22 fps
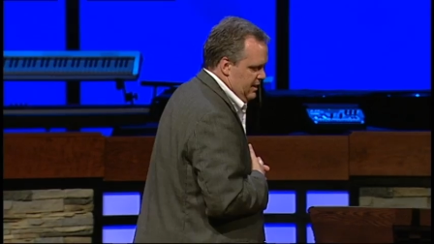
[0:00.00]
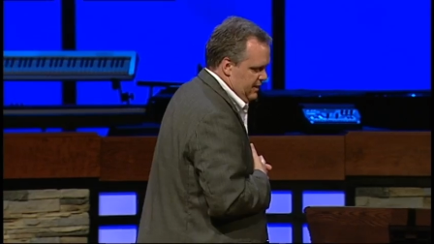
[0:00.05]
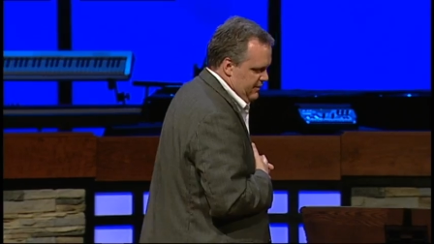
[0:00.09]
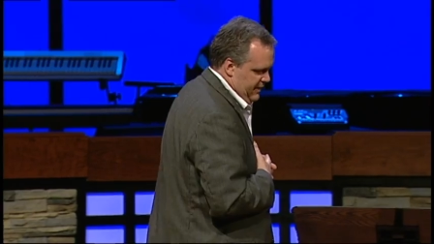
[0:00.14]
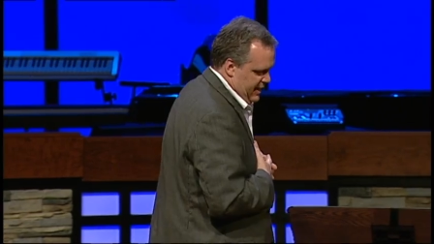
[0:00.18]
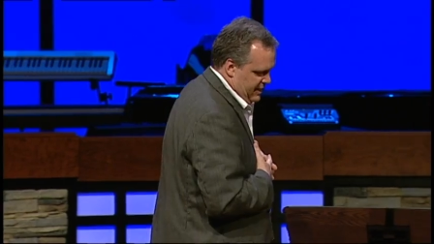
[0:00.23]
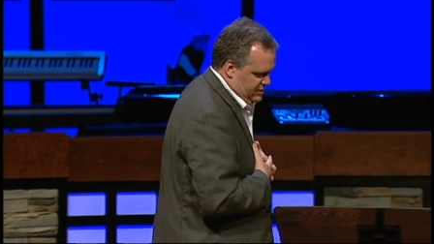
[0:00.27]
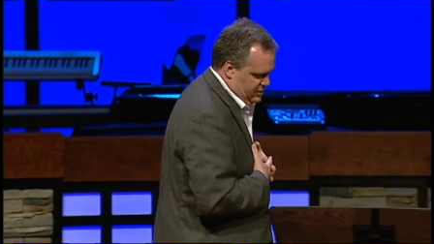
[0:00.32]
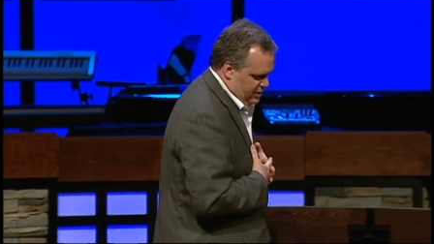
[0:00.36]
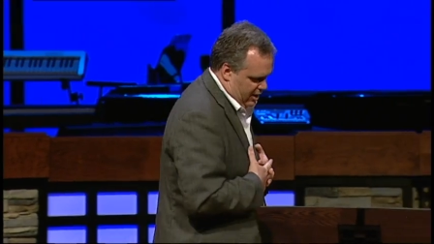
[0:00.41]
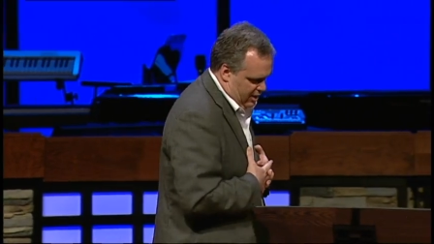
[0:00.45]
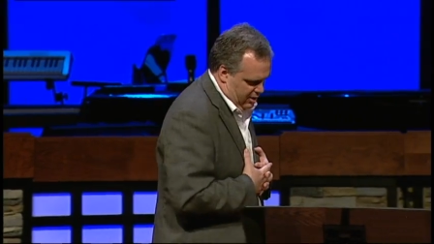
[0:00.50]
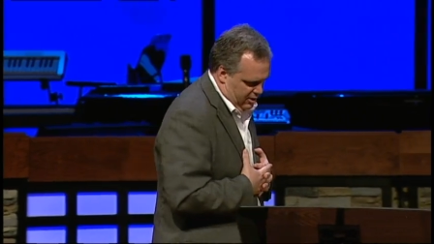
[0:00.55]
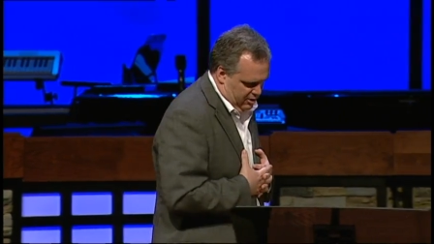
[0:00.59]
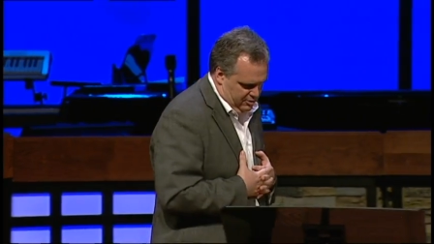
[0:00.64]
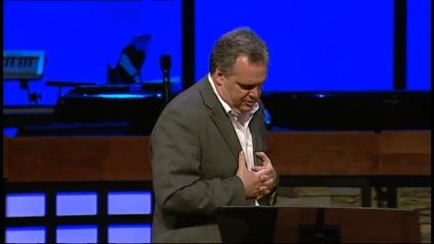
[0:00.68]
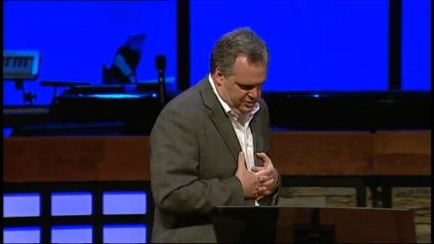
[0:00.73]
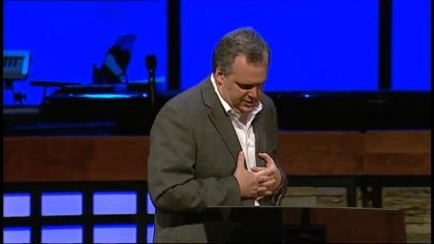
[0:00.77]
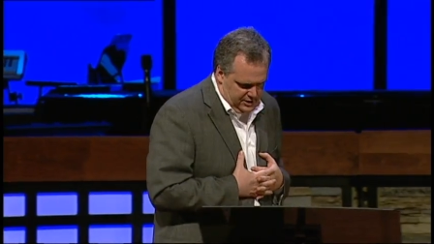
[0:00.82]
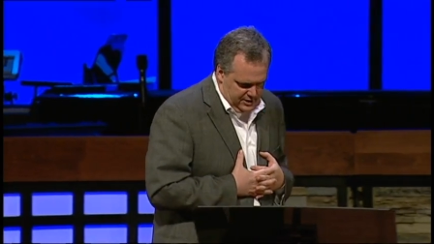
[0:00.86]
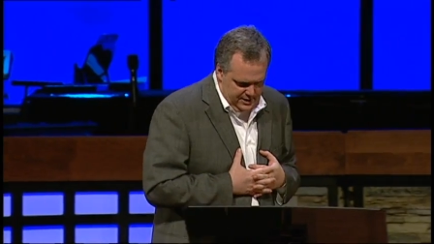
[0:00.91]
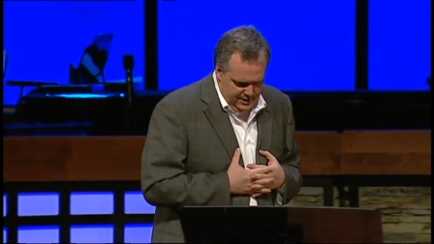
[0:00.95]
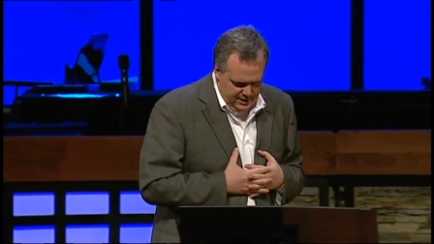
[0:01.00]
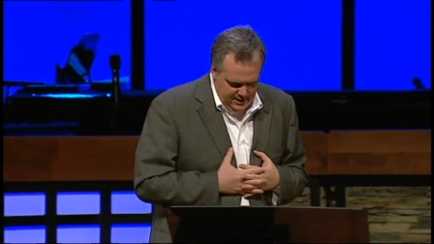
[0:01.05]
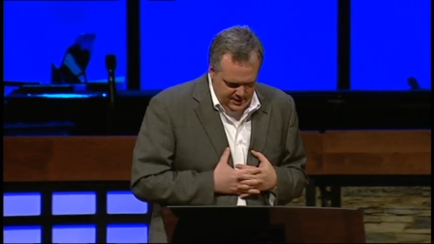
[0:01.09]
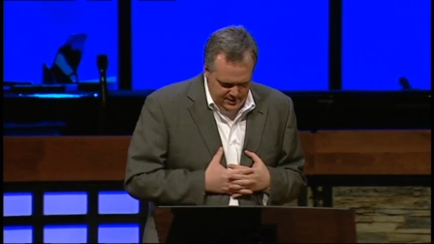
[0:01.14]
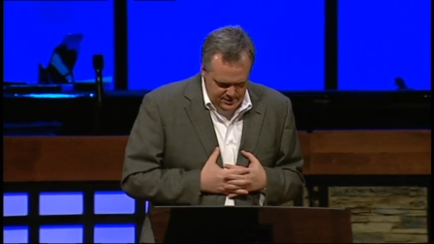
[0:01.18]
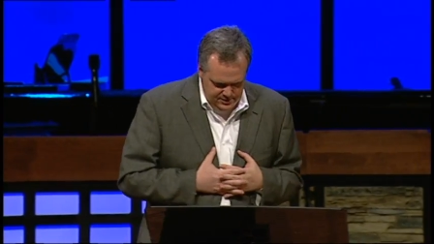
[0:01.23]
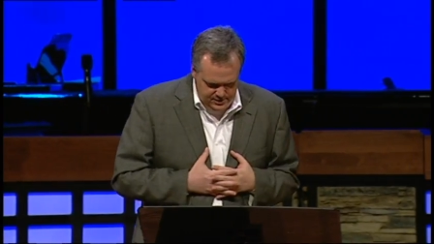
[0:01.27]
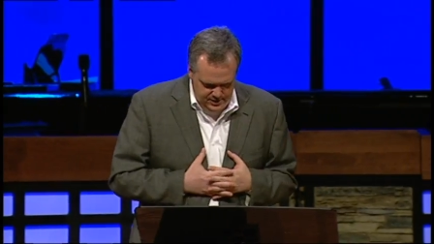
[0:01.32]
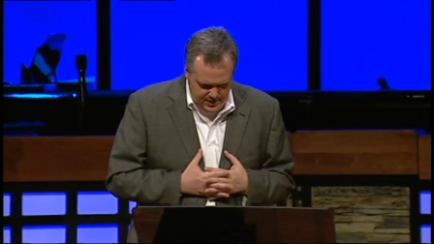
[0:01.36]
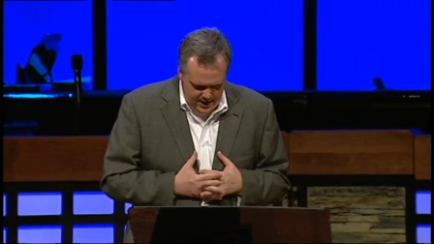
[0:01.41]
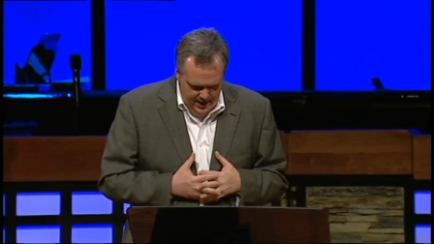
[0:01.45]
That's all she
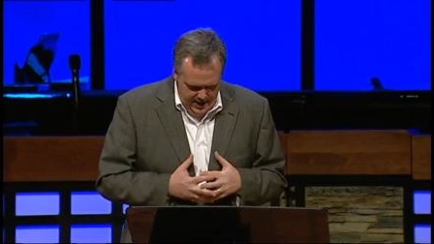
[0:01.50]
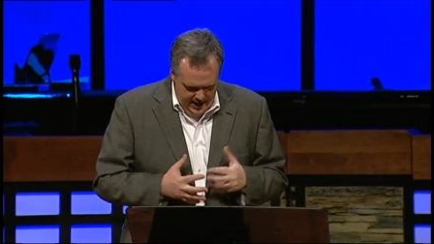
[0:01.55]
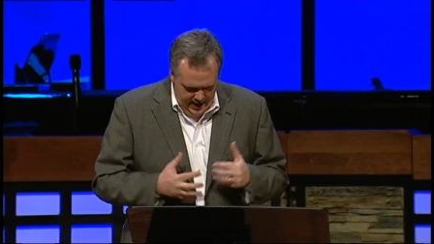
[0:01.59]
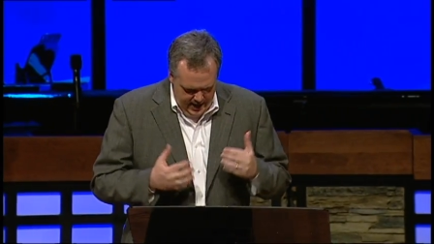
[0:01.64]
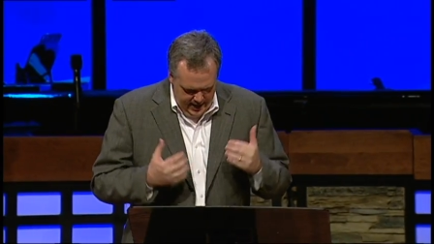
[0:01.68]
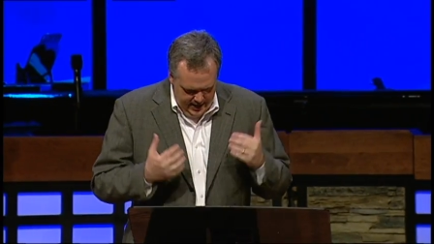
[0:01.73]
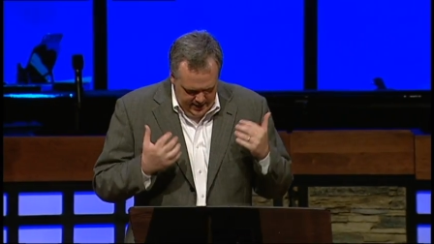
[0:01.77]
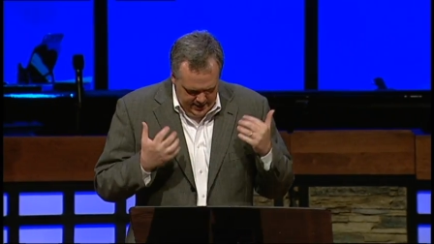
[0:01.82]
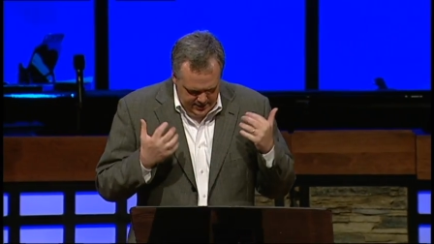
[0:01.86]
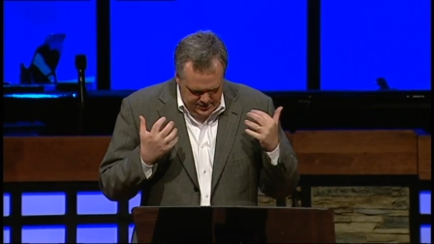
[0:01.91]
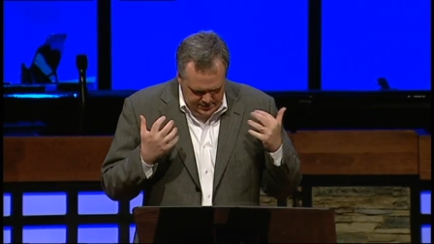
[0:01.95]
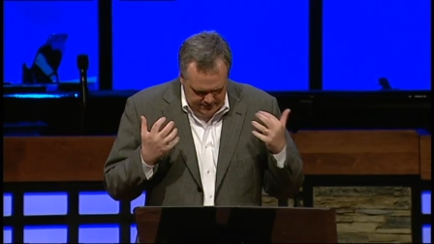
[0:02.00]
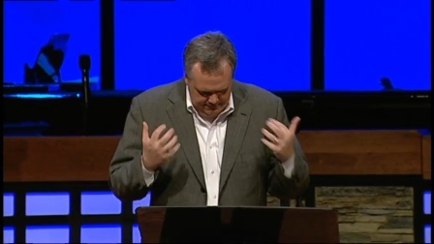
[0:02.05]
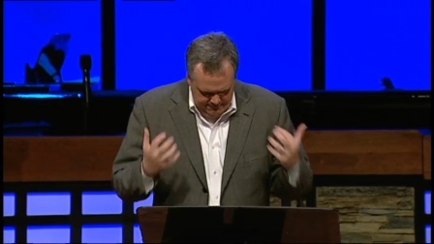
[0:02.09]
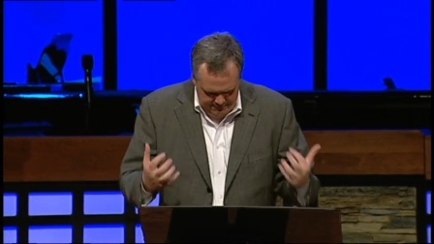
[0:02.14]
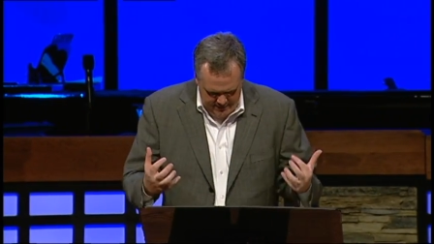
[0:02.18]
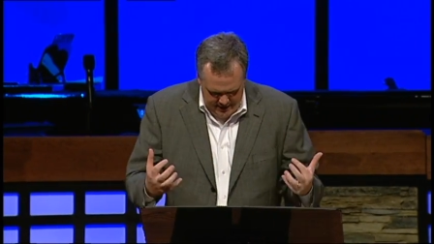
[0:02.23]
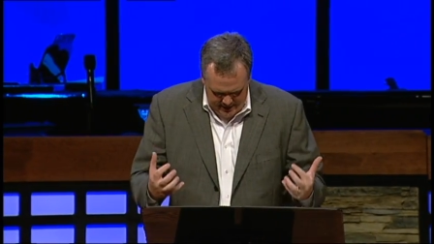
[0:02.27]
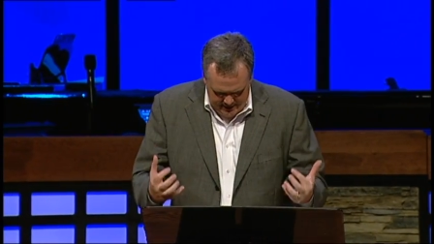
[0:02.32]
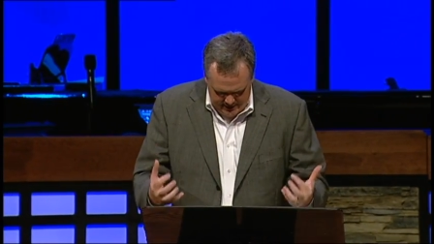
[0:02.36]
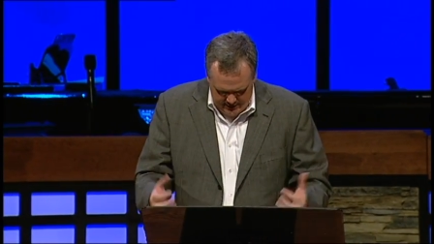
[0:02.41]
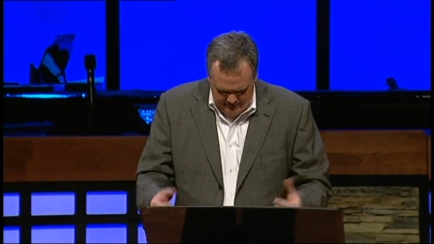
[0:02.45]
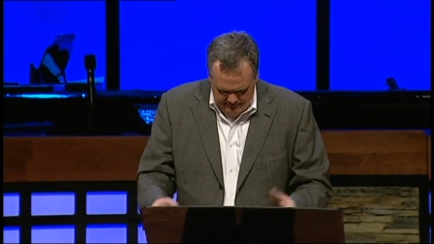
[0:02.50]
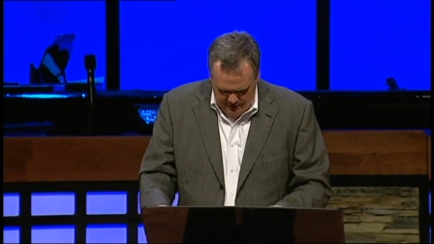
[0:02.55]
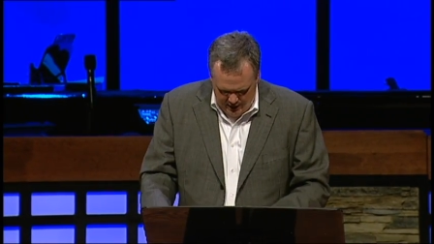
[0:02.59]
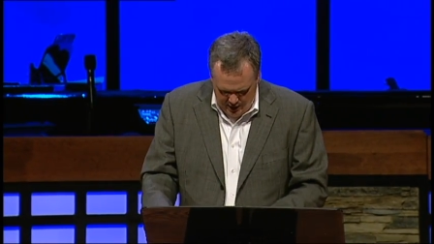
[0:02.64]
does. And it's effective.